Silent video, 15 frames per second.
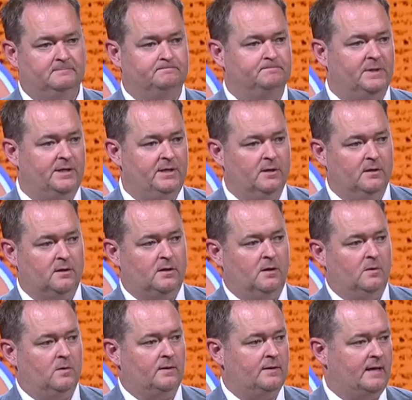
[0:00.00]
A year
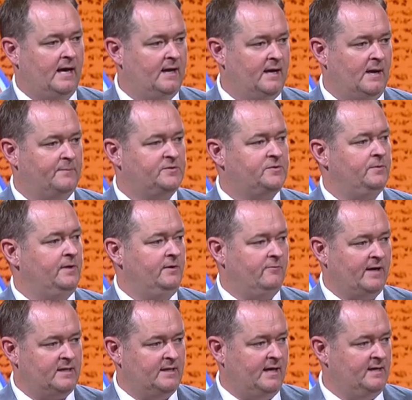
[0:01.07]
ago, we got an opportunity to
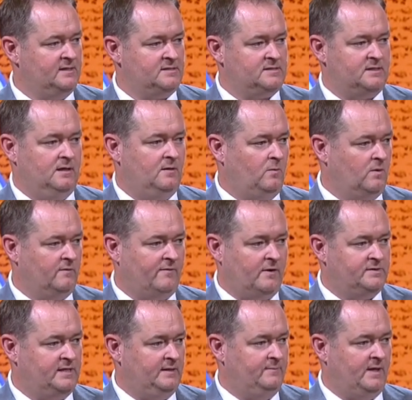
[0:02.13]
recognize one of our
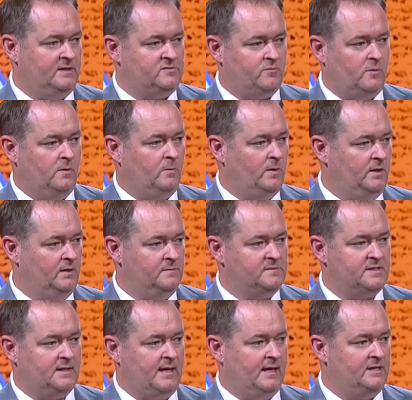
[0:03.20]
teammates, Roy Williams,
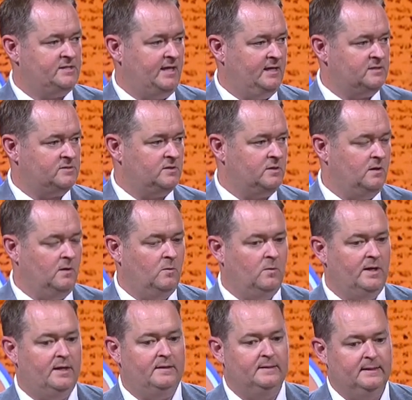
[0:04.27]
that got a chance to go
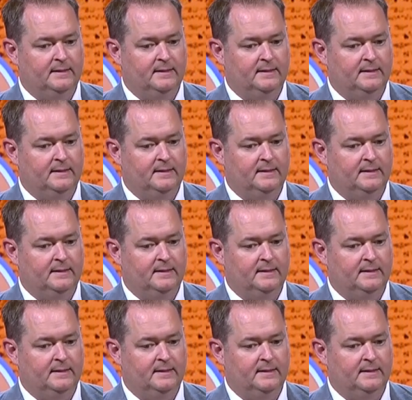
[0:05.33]
win.